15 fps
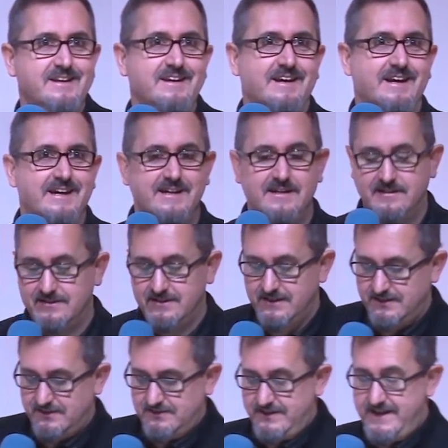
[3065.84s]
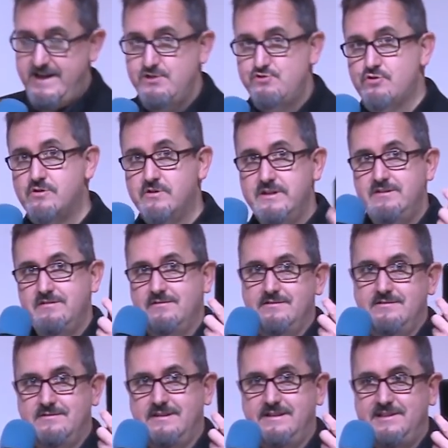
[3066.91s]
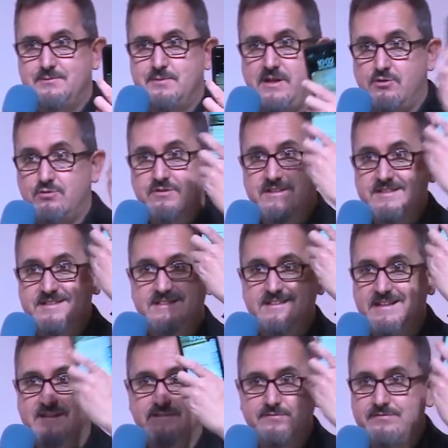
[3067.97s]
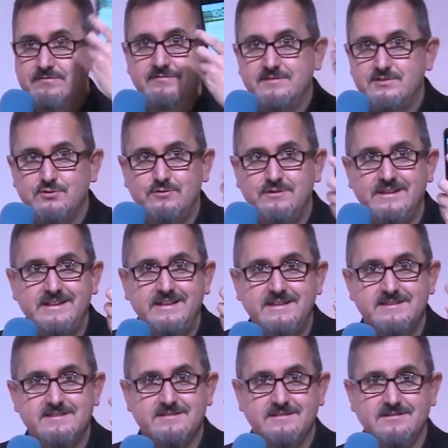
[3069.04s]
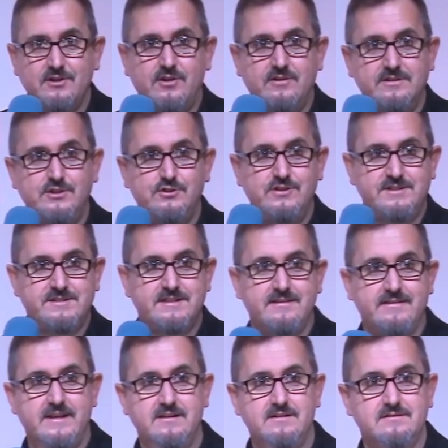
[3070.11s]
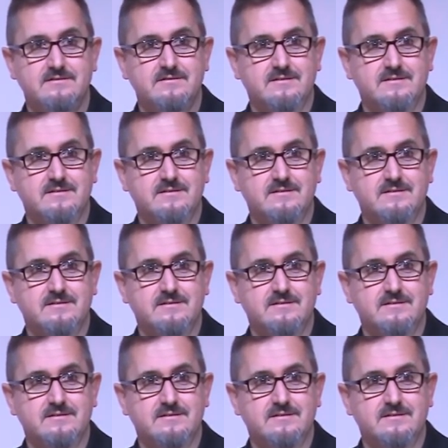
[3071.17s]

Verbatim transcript: Uh, Android, is Linux, all this stuff, it's all Linux and uh, Unix in there.